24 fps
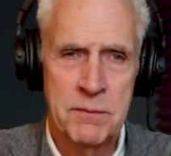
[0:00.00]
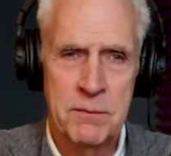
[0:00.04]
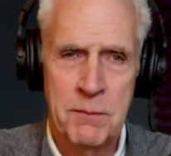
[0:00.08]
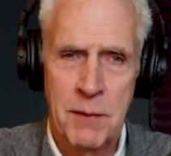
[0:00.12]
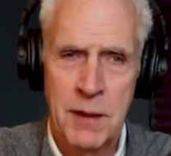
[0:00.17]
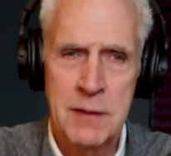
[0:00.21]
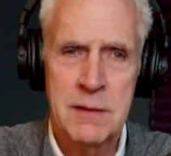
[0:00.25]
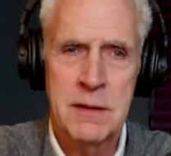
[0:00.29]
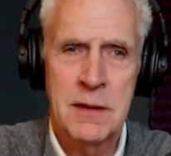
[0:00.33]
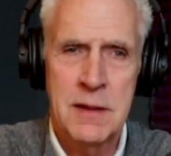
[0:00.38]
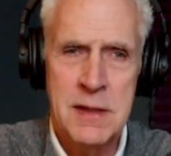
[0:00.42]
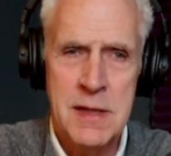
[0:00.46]

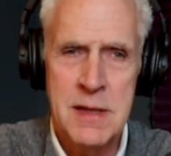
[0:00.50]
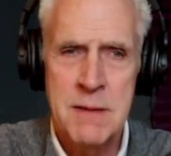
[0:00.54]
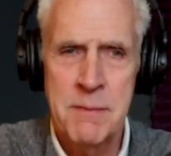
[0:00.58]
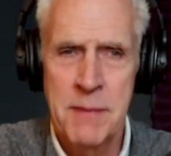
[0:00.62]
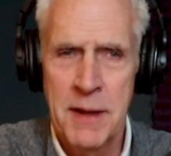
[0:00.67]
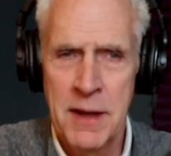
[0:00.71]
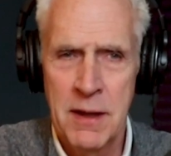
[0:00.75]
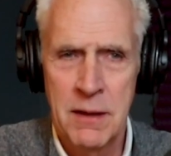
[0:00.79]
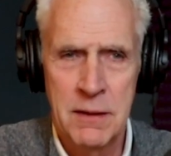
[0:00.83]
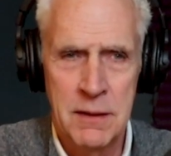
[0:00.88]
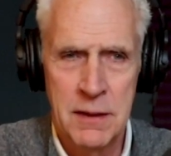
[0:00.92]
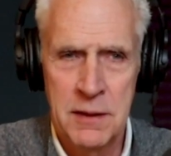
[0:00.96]
monthly
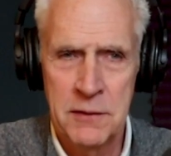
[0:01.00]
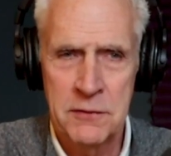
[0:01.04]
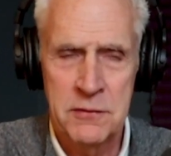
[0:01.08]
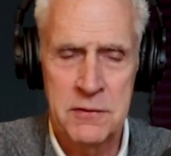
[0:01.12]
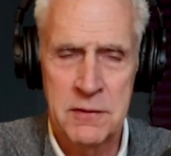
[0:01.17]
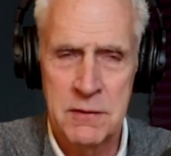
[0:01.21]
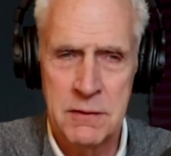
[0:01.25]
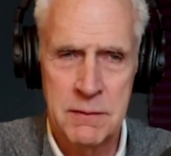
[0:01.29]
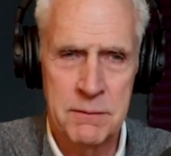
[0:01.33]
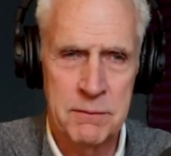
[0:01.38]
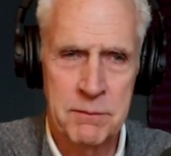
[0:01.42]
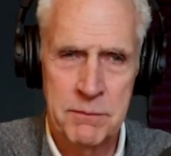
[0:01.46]
email
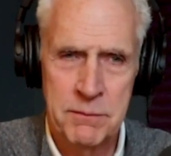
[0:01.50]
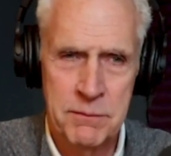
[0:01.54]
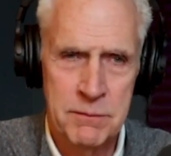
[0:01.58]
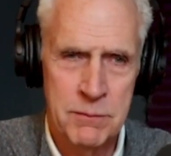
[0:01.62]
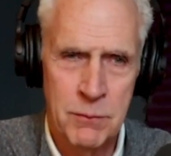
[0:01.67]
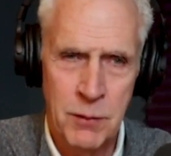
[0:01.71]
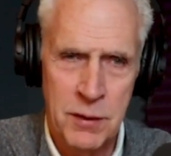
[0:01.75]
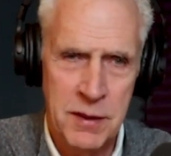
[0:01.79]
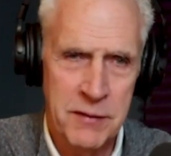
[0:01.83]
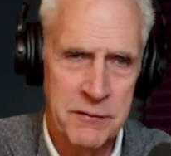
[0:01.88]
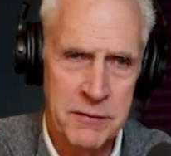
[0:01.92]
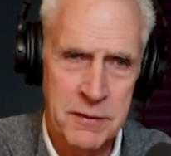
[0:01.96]
list or
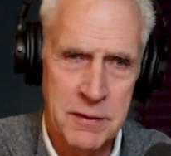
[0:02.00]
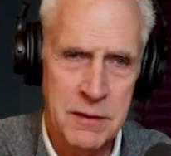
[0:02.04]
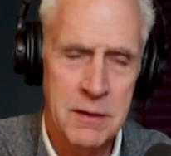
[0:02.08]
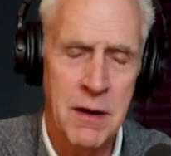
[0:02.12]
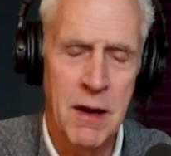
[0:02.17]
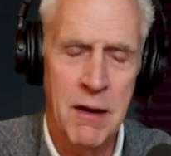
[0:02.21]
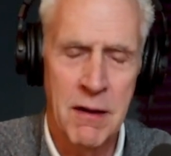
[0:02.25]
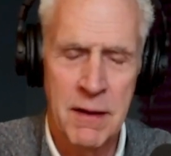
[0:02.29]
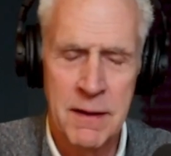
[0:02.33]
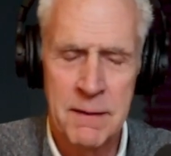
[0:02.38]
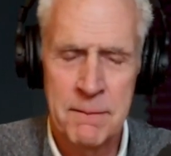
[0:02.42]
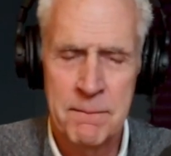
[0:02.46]
whatever you
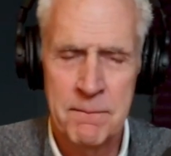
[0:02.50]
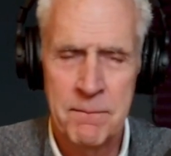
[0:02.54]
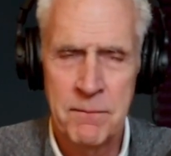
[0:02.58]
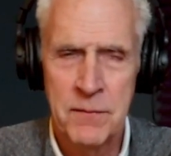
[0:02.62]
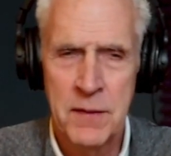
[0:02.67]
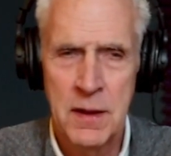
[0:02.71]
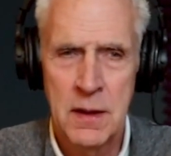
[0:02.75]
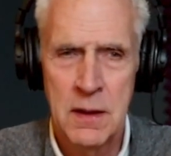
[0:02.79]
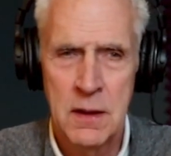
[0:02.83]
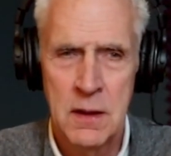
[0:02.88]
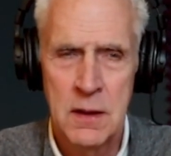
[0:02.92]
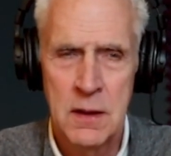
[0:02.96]
call
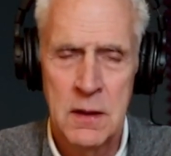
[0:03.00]
it.